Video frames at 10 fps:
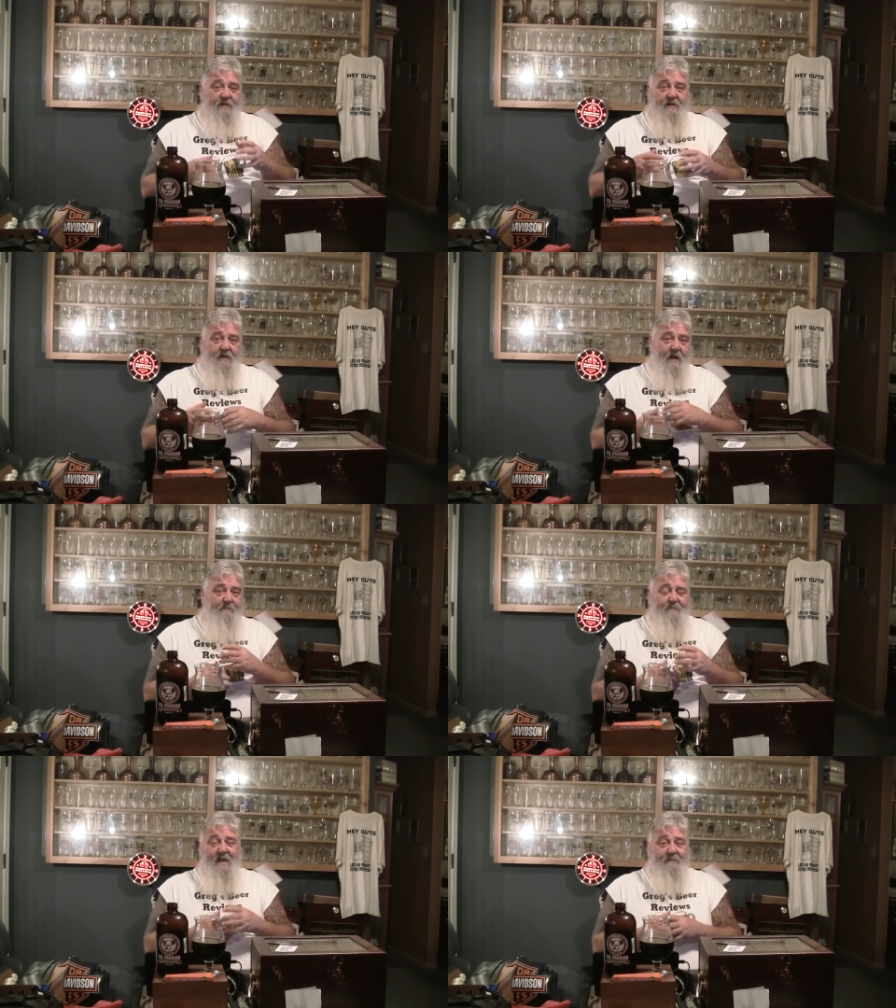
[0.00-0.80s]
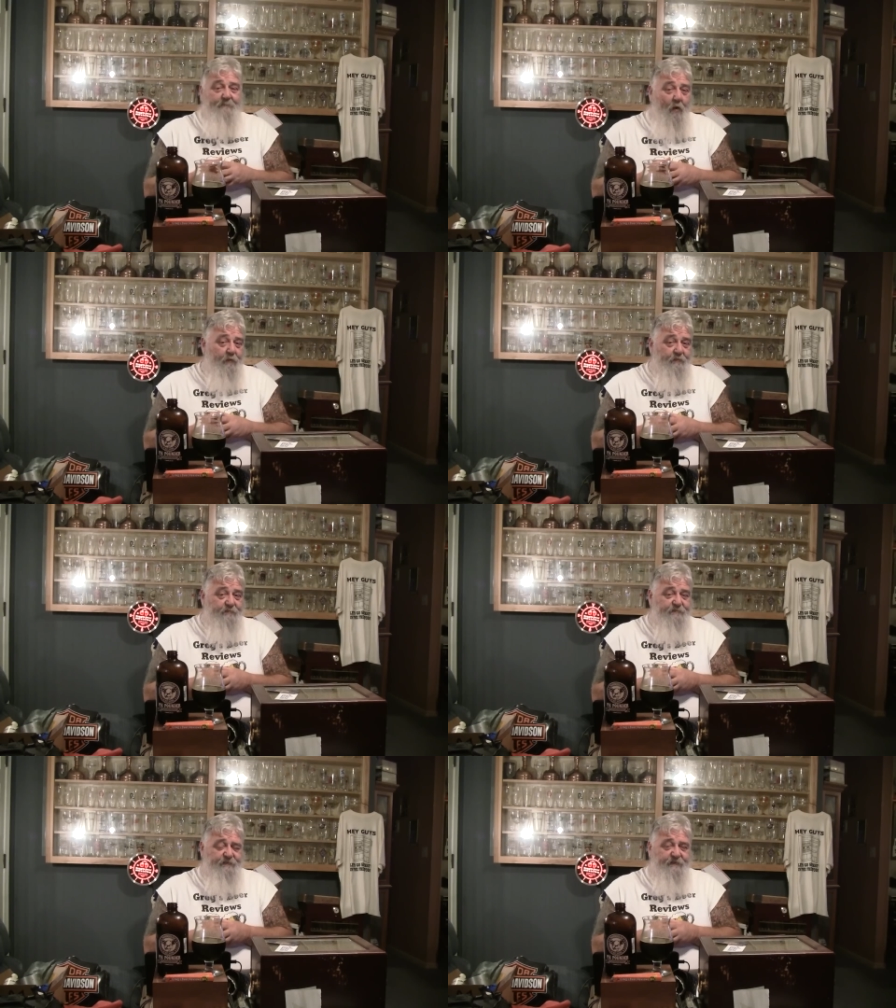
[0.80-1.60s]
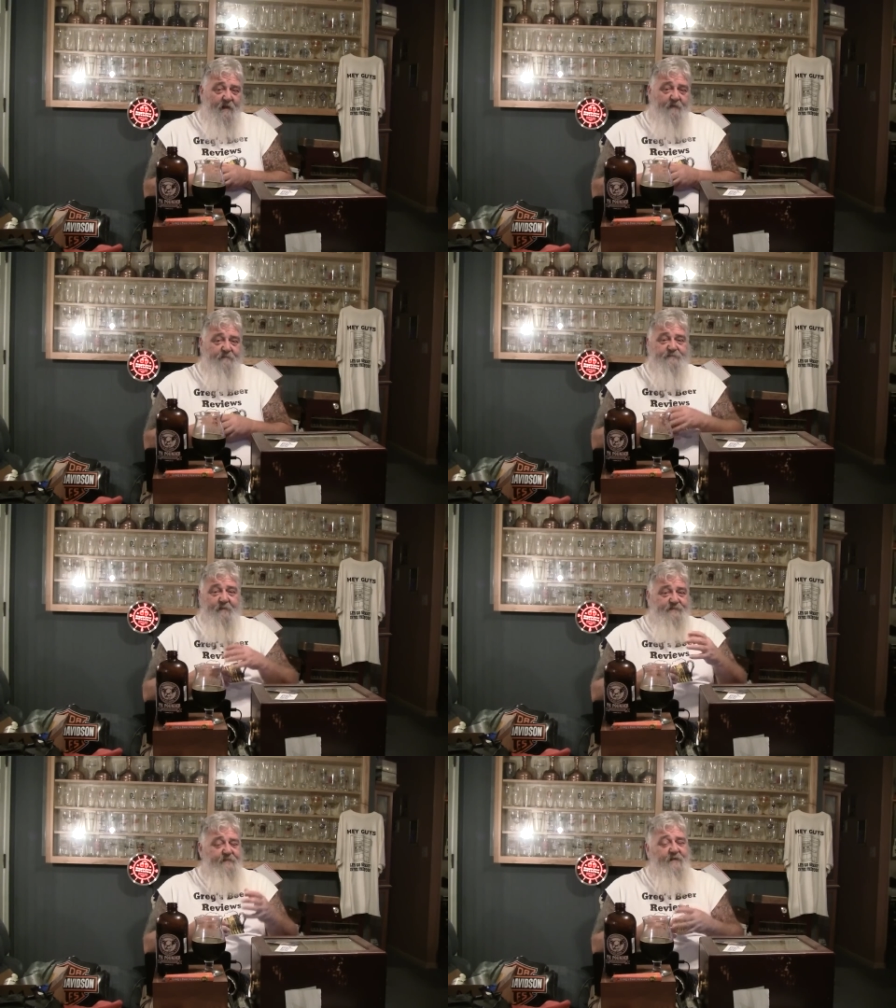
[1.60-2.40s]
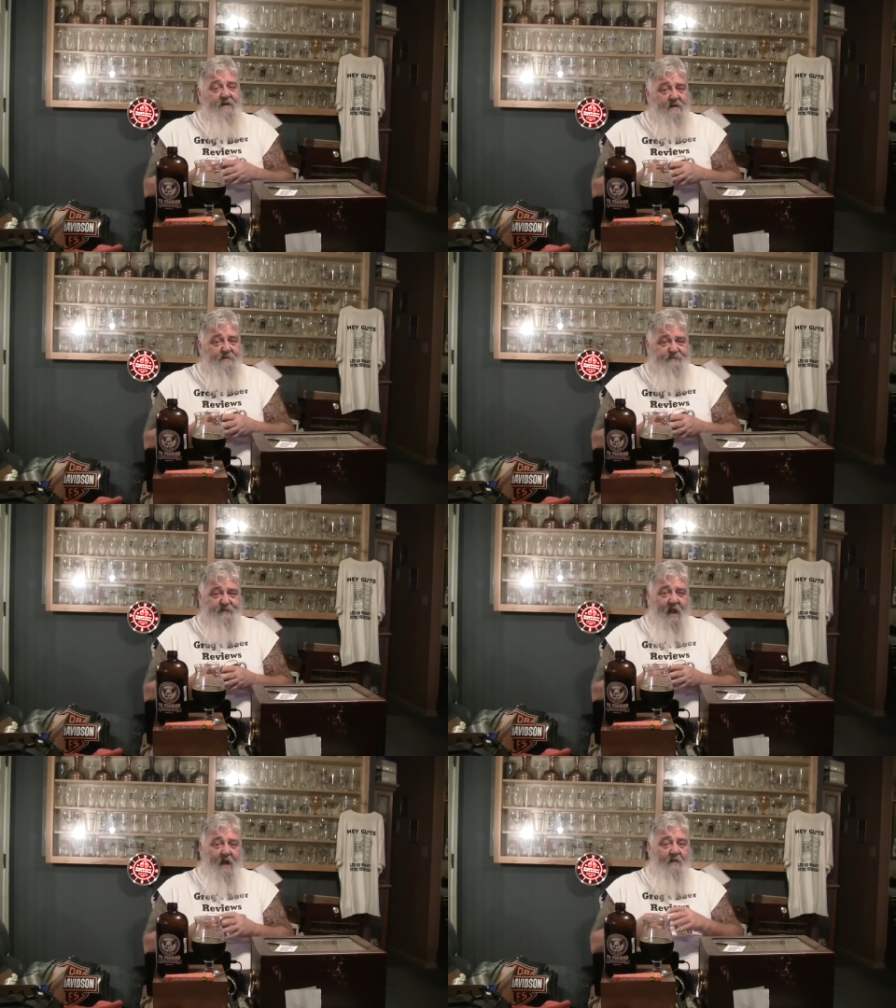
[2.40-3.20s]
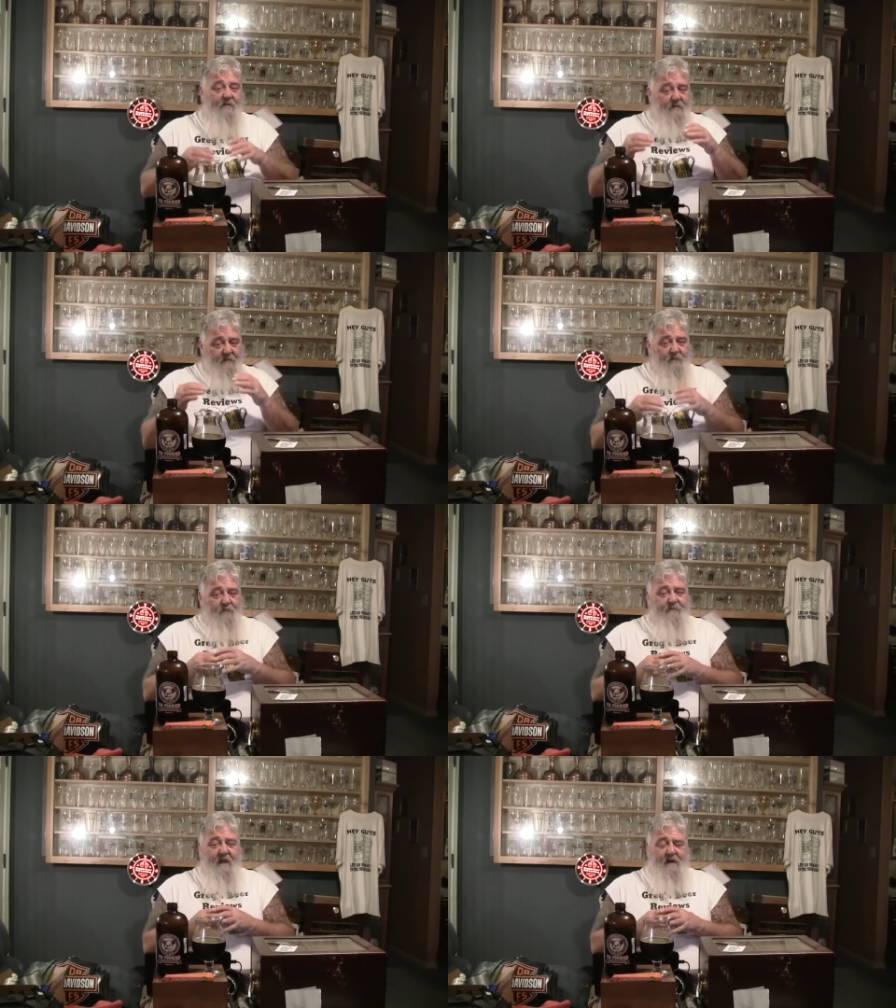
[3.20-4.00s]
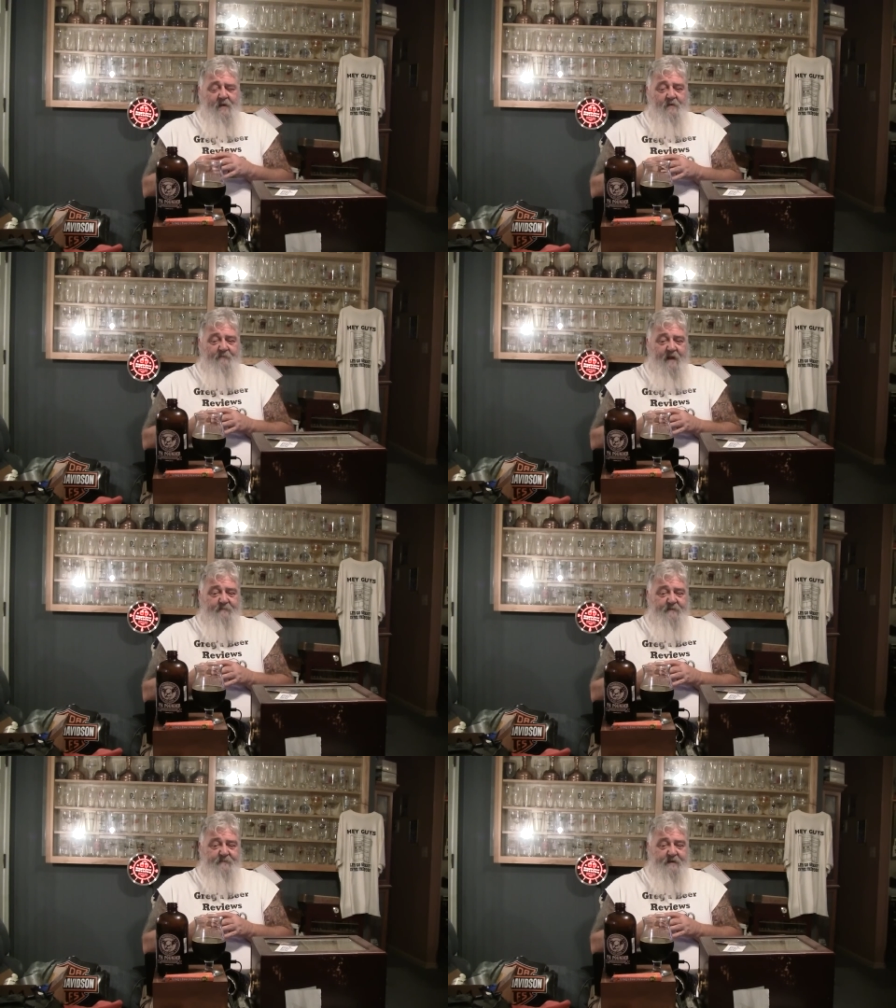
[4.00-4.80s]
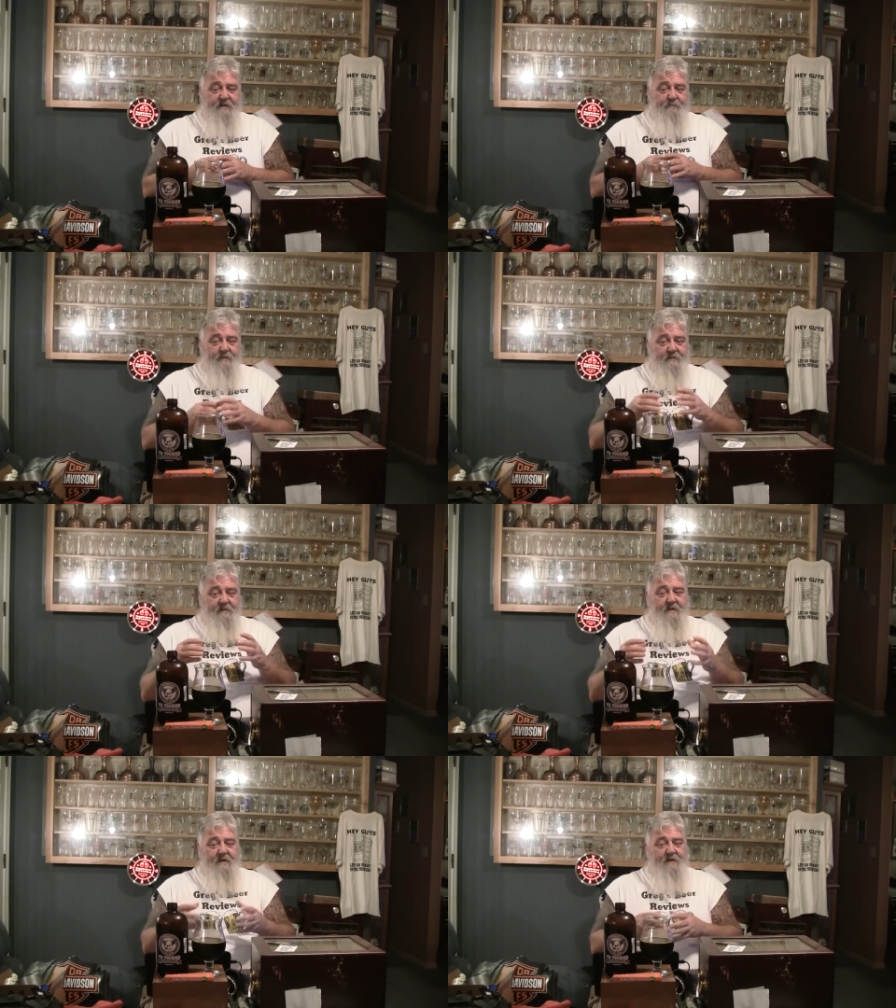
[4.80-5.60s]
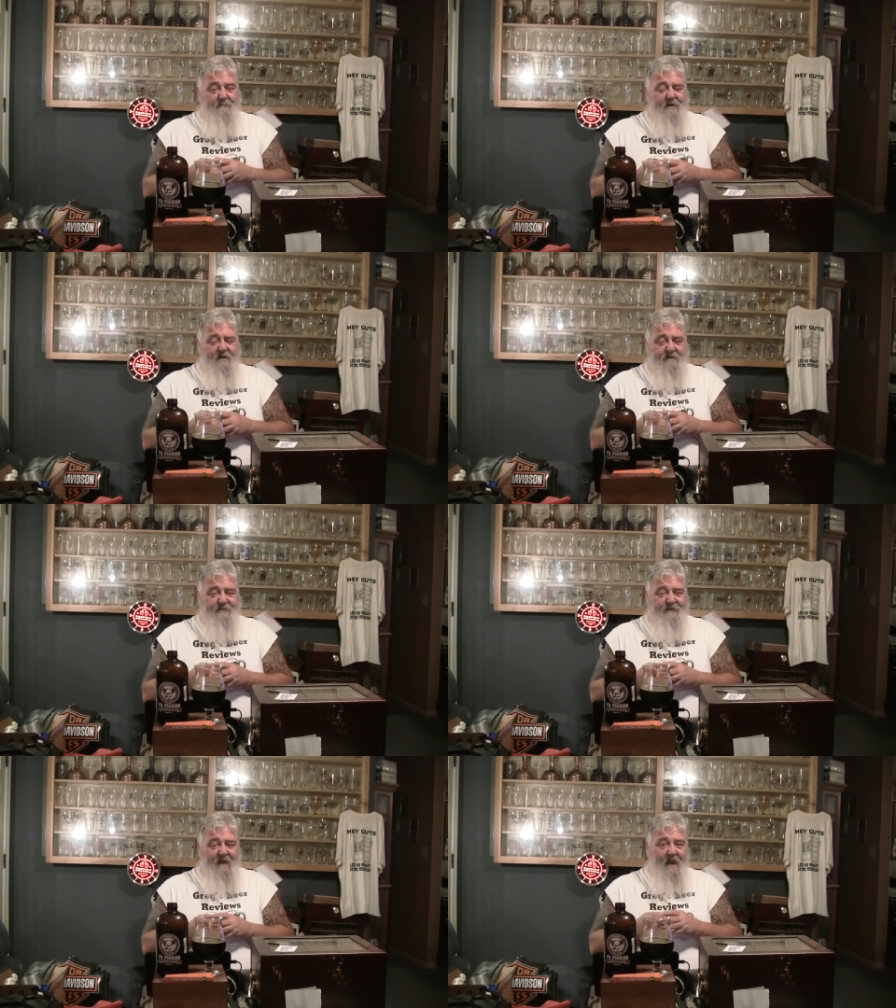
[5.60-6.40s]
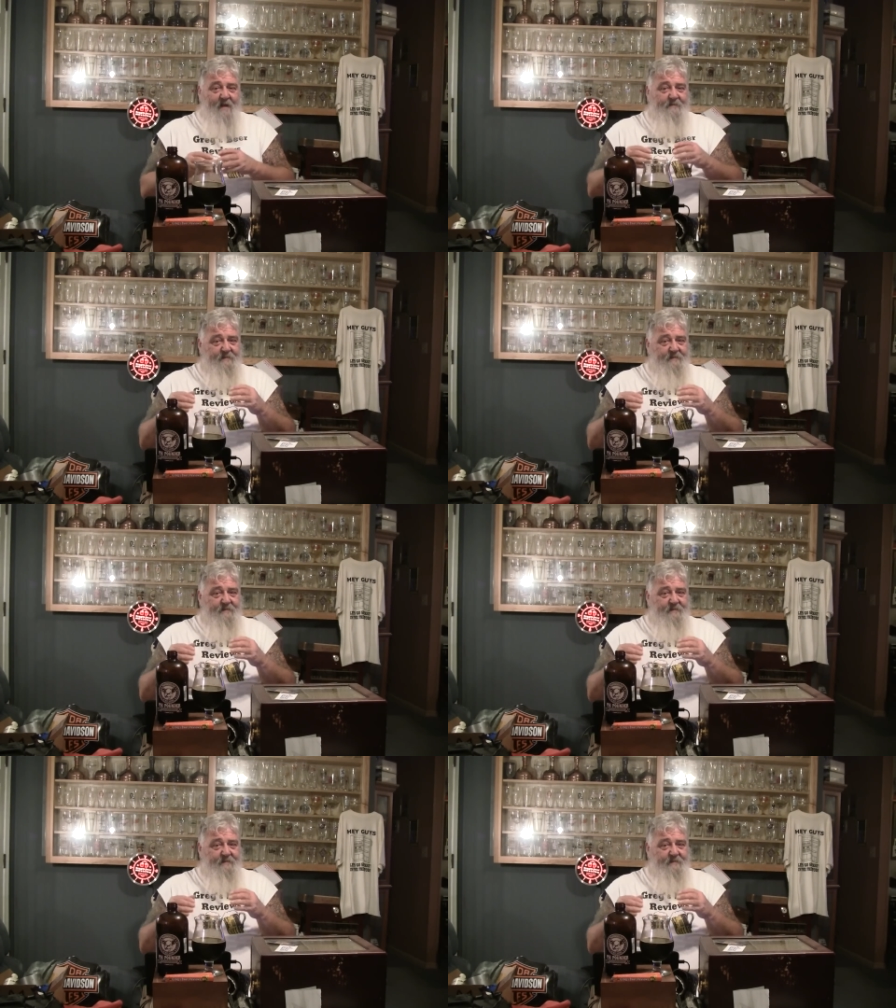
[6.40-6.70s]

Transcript: uh, I've had porters and stuff, especially the English style, with that low of ABV, but an American stout,